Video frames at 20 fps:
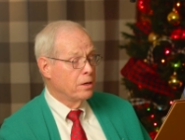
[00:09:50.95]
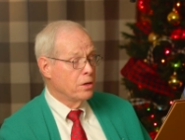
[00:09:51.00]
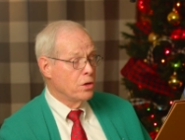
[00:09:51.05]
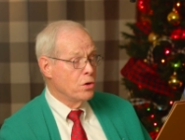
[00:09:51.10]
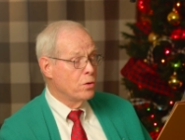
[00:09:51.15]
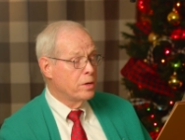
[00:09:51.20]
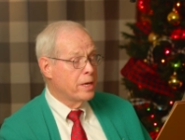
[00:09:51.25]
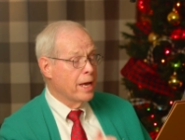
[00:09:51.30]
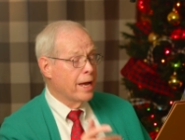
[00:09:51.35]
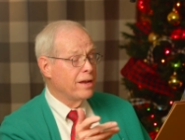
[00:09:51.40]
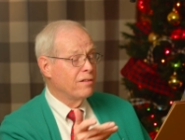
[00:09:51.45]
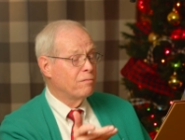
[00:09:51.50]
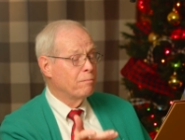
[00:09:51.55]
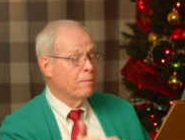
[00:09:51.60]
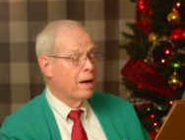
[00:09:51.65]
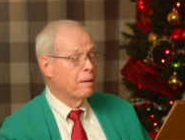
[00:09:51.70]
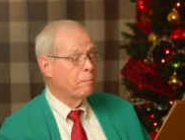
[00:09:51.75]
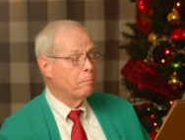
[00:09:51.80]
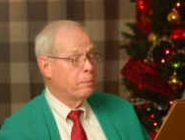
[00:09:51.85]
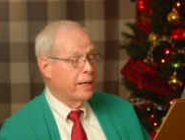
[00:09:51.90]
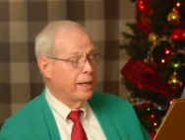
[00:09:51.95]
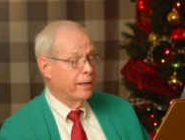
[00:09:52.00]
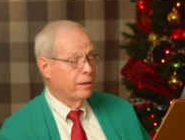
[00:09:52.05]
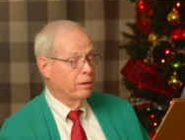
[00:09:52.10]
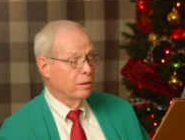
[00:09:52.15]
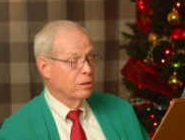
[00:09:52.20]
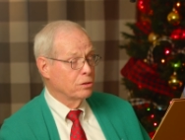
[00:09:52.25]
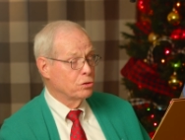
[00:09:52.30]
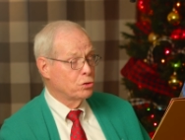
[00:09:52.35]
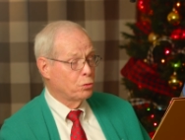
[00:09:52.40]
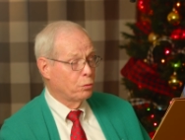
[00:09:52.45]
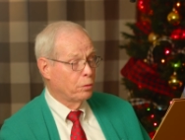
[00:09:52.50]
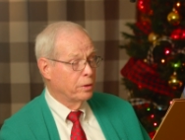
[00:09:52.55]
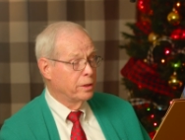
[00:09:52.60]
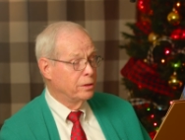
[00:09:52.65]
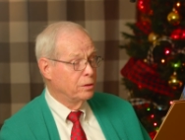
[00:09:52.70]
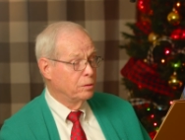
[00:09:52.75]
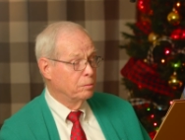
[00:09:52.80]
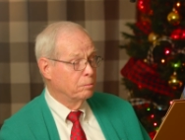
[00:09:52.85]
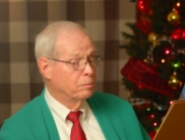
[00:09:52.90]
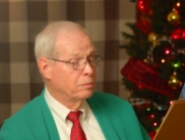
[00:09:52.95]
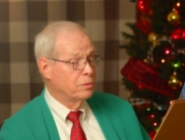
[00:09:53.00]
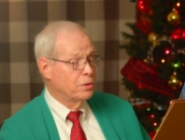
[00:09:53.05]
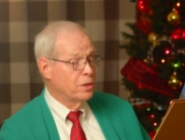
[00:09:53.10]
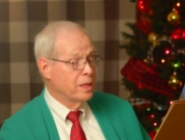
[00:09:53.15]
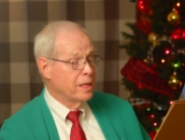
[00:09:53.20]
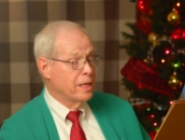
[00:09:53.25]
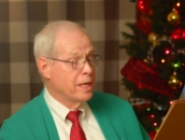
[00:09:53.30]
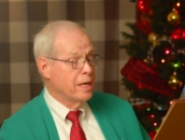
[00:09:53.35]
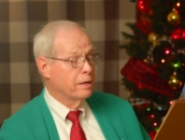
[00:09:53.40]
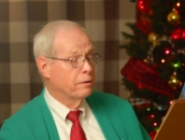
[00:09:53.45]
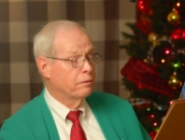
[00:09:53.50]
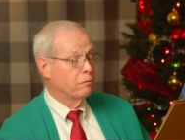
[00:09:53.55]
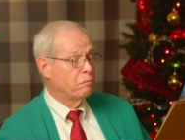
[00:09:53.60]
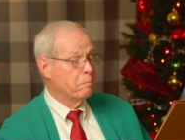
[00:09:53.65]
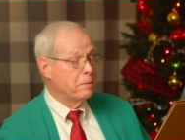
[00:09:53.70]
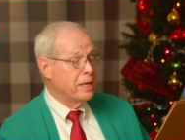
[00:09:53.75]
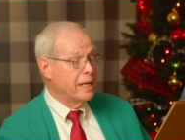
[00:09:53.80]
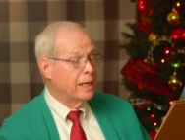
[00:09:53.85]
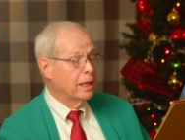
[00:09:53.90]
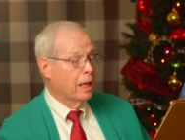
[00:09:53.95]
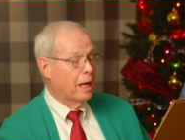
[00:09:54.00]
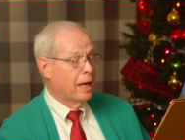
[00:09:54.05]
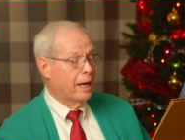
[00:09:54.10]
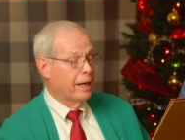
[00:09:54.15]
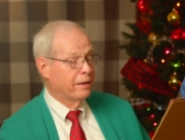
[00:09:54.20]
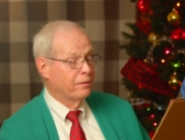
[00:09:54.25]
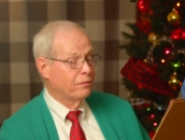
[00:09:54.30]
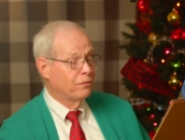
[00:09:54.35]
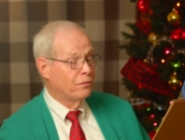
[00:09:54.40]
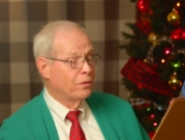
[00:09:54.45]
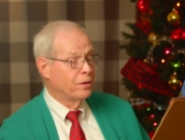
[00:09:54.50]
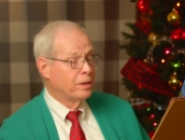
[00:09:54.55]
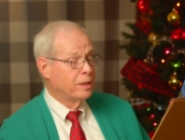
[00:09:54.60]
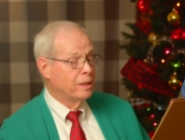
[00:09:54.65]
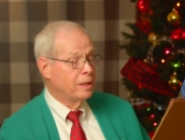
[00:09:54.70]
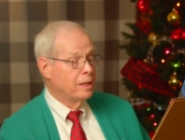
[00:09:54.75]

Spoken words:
You gave my parents room to give me life,